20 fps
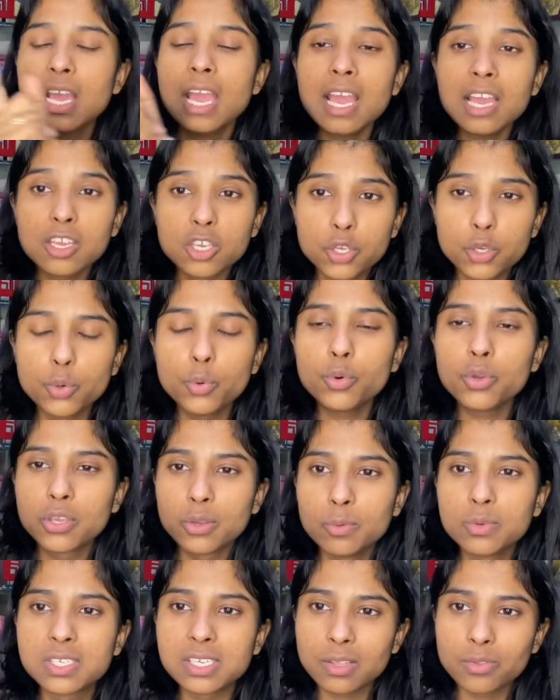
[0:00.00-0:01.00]
You
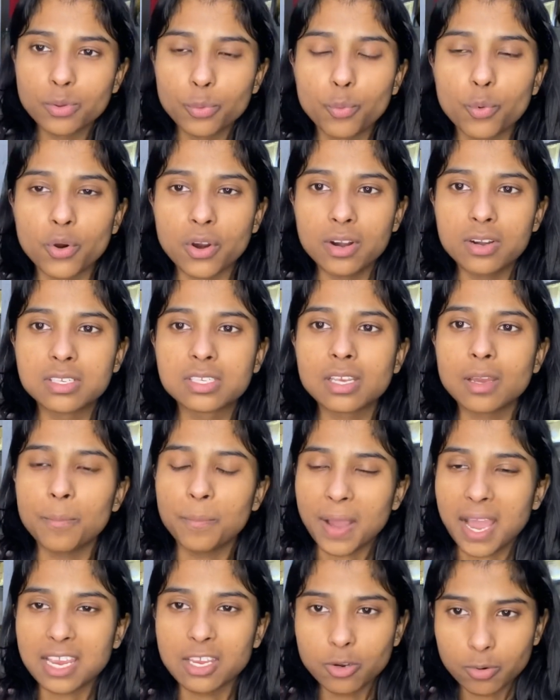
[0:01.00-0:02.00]
using the words
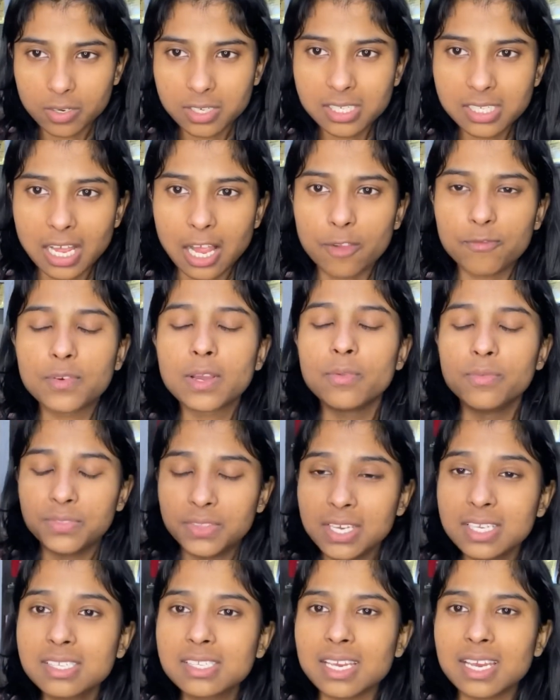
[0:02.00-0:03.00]
by yourself.
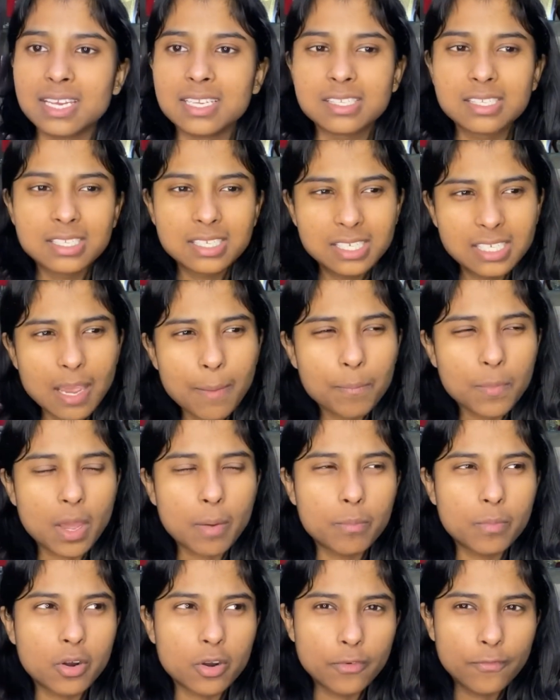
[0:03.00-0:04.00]
This is tip
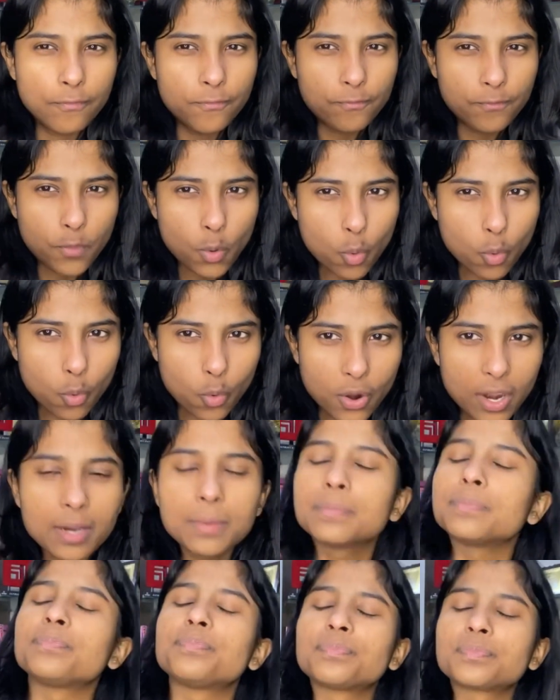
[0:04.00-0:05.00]
number 4.
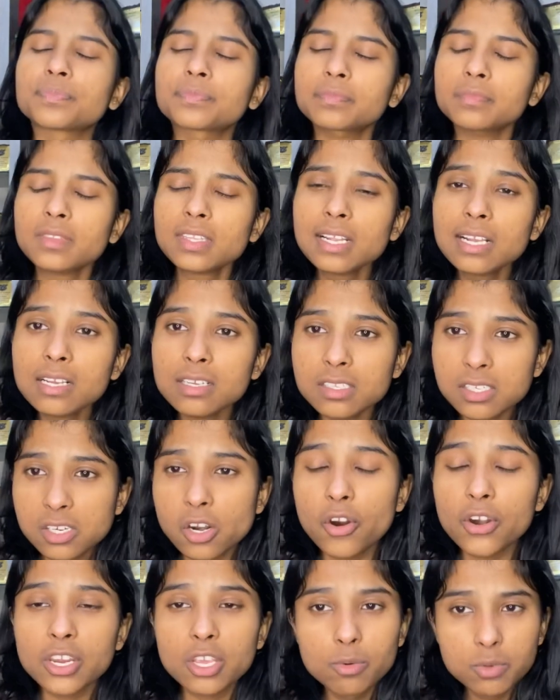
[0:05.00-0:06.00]

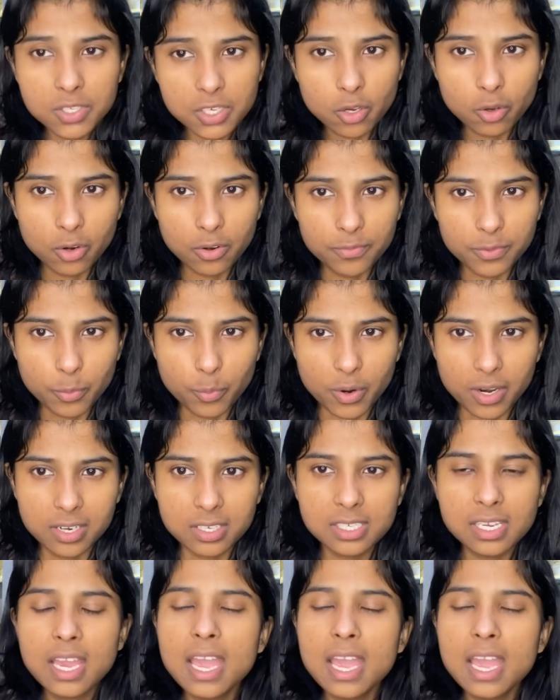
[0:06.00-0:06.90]
Start using all of the words.